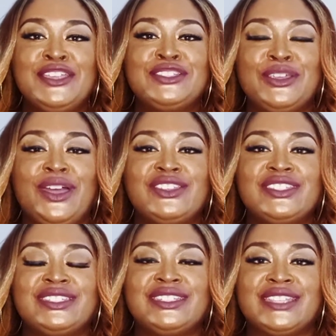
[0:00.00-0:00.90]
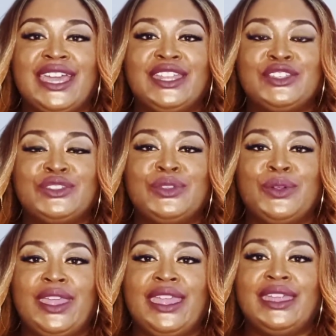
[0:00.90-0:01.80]
so I just decided to
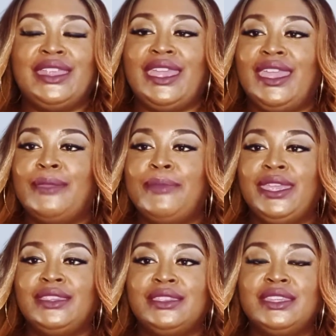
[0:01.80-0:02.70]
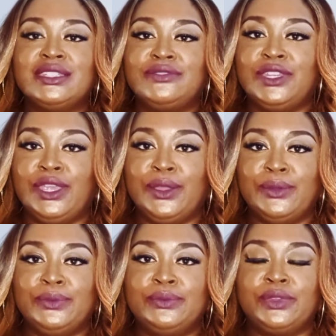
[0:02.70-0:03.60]
go ahead and make this
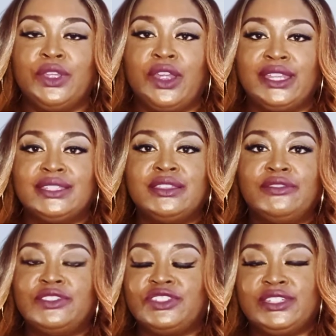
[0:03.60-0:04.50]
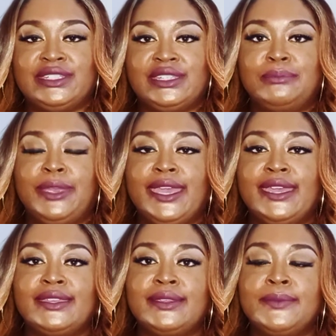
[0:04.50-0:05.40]
video regarding selfishness in
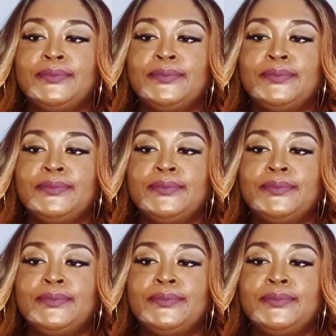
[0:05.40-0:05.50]
bed.